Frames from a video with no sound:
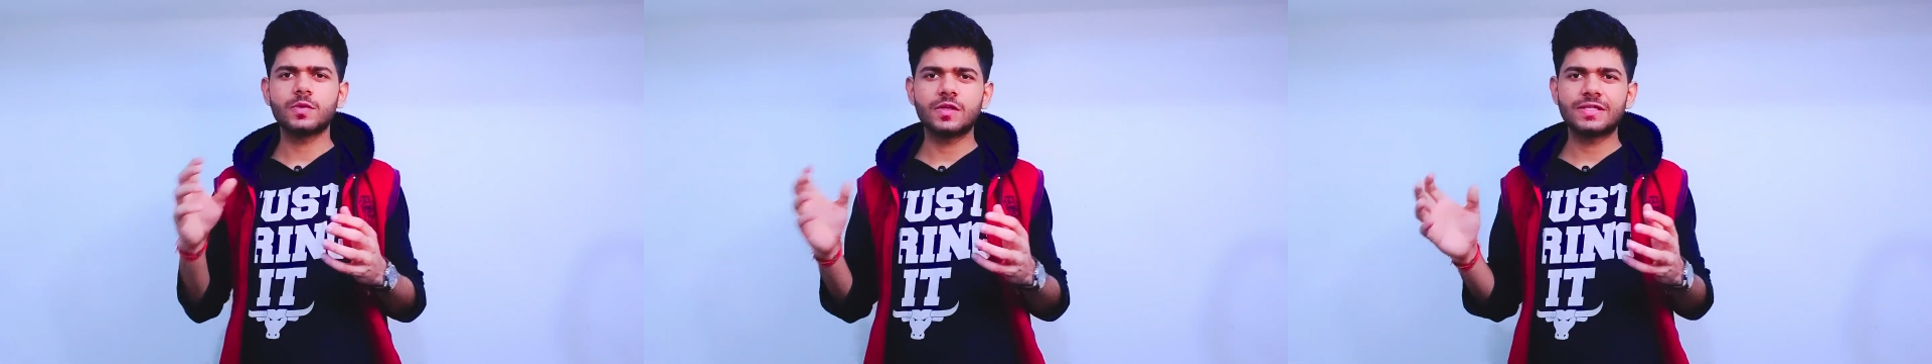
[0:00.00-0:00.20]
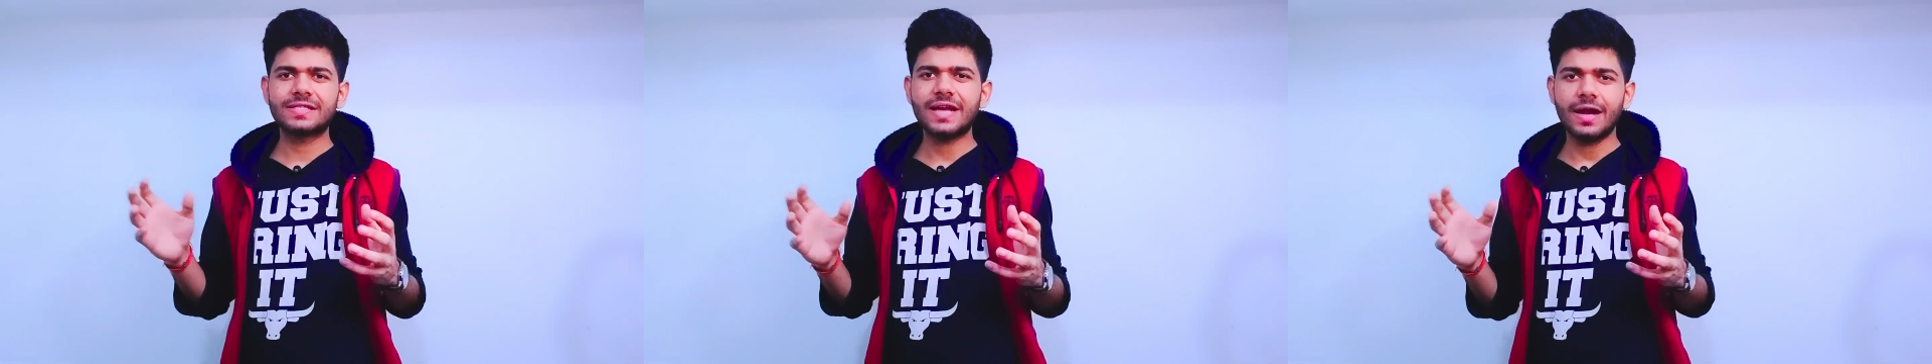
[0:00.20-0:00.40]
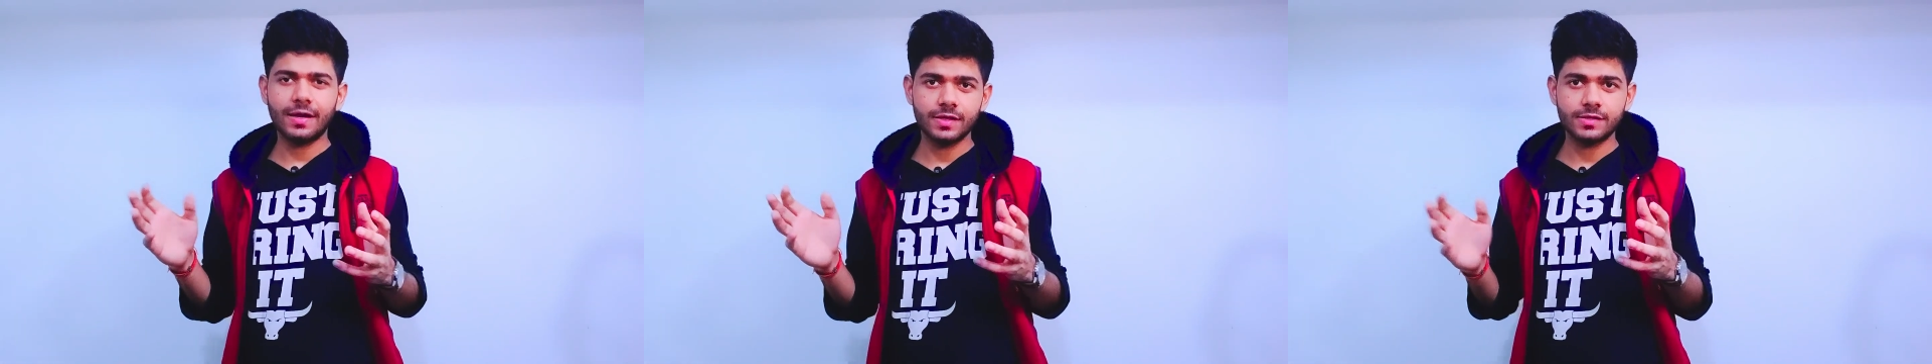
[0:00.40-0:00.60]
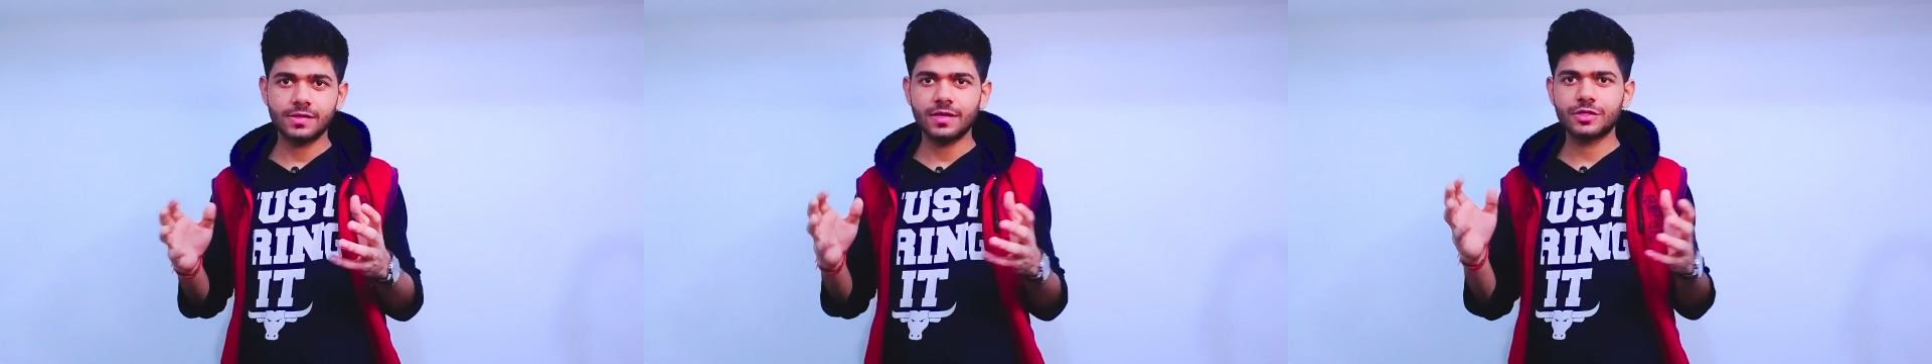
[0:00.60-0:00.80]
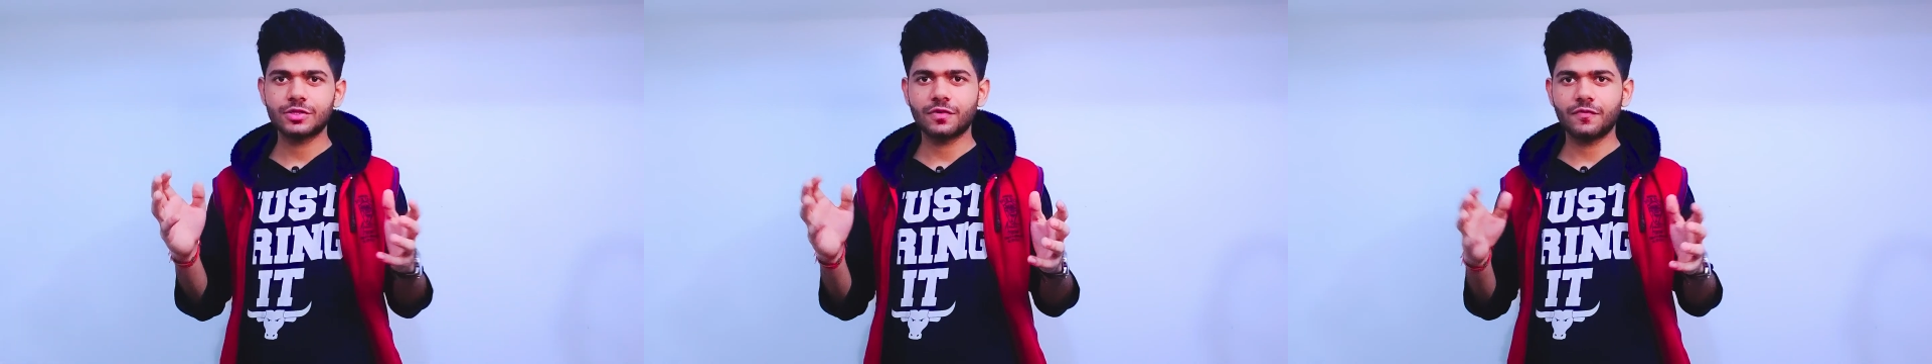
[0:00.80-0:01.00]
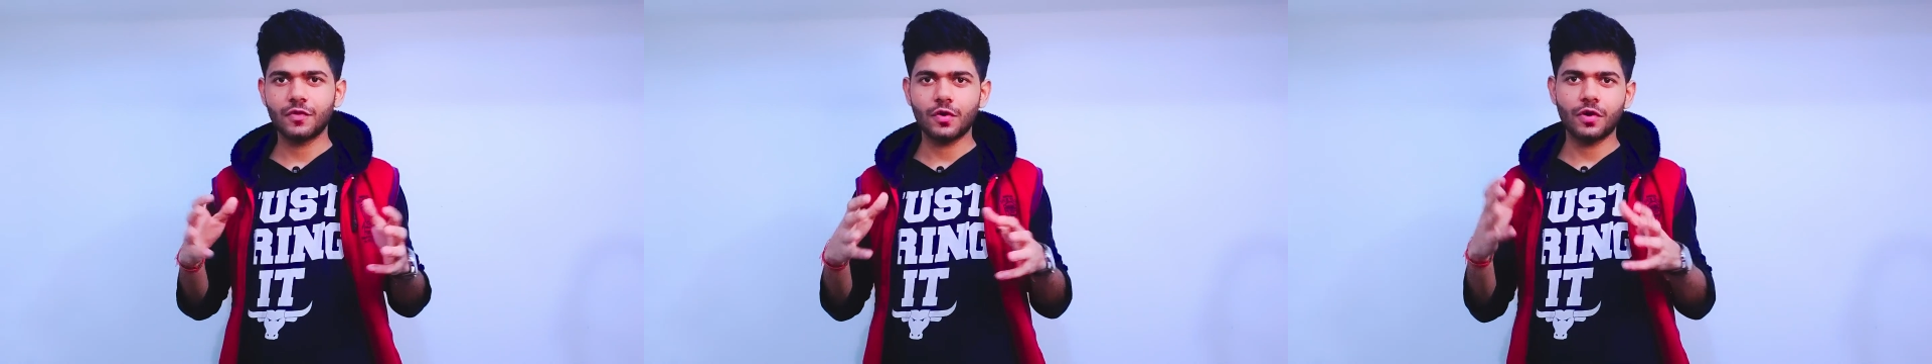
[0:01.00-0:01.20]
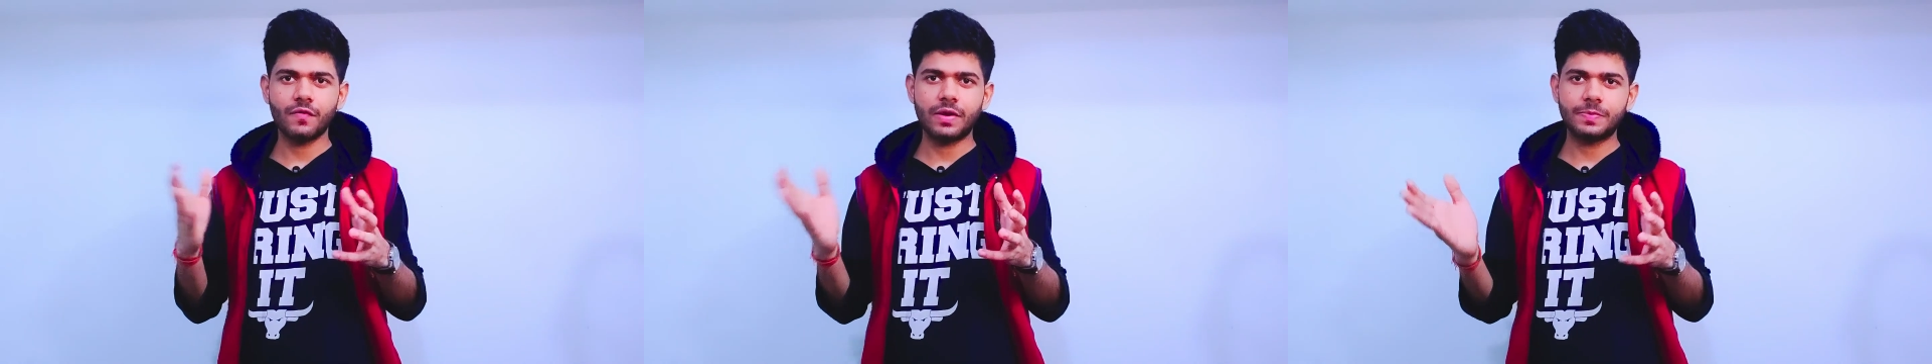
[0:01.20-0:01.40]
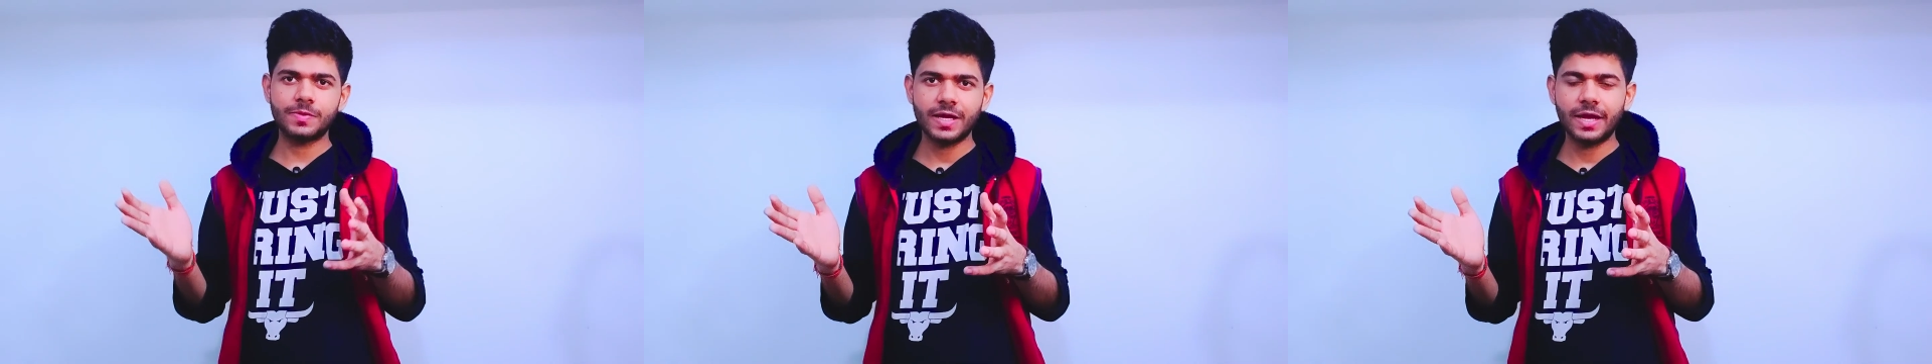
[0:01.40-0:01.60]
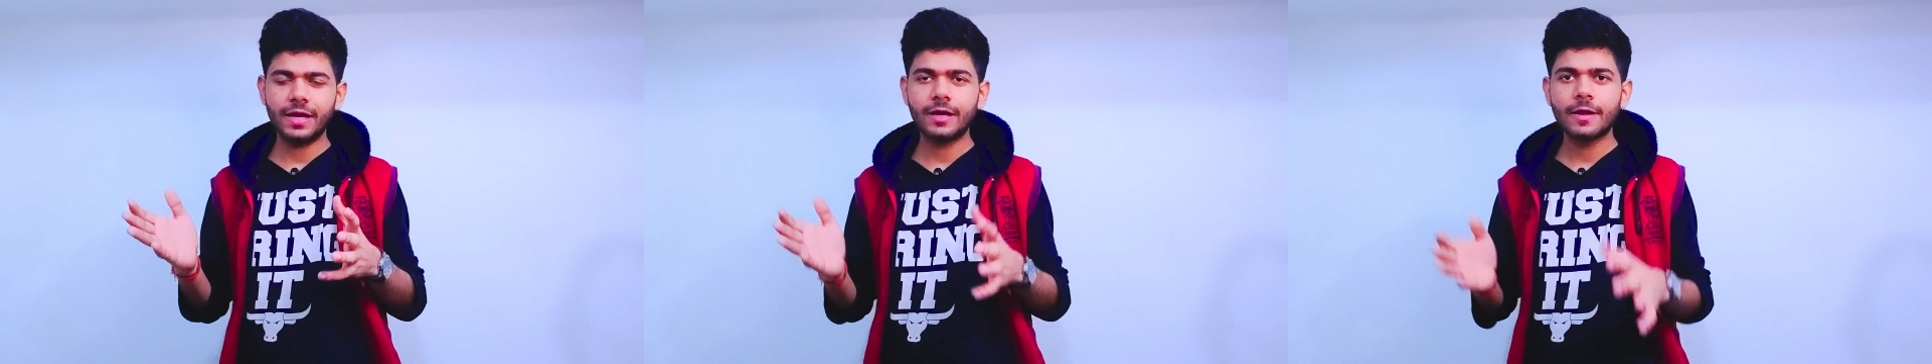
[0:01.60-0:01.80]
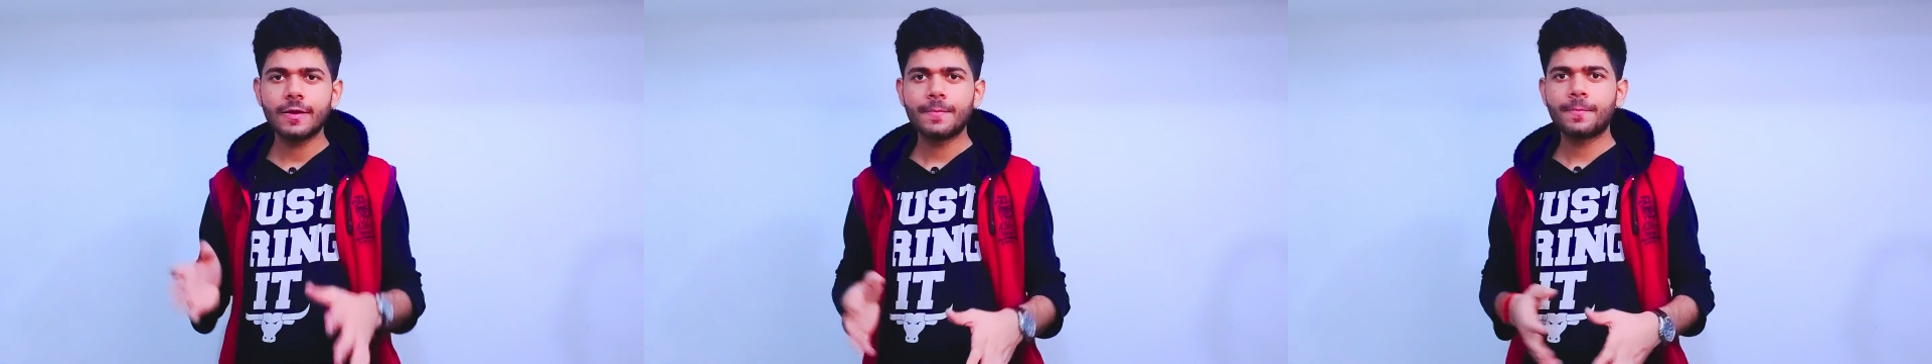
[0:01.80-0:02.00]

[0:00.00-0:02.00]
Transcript: statistics of your website